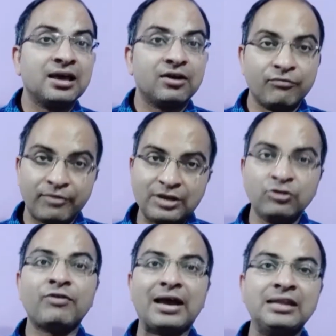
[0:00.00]
when you're
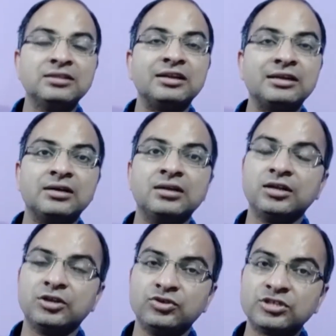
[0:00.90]
filing the return,
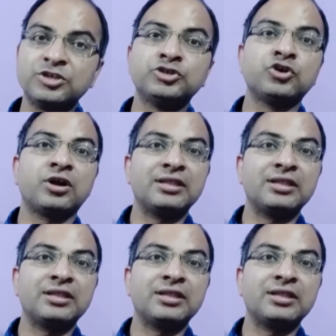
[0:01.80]
just ensure